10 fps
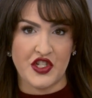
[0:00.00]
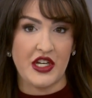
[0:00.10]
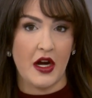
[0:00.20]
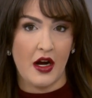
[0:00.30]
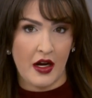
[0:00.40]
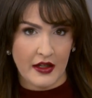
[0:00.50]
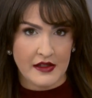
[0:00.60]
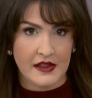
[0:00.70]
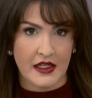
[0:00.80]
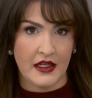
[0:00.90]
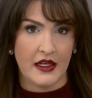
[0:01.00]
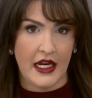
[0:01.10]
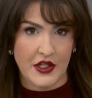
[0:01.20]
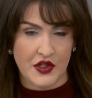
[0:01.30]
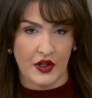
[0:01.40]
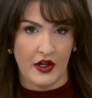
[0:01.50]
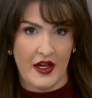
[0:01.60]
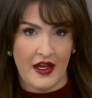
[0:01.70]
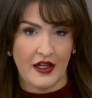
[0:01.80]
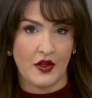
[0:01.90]
jihadist in
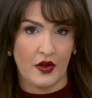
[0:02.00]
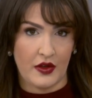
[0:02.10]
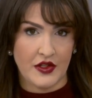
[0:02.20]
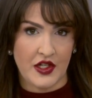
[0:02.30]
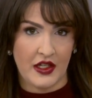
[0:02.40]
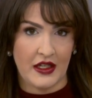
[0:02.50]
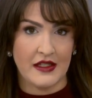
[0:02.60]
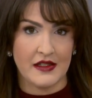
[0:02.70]
nature, encouraging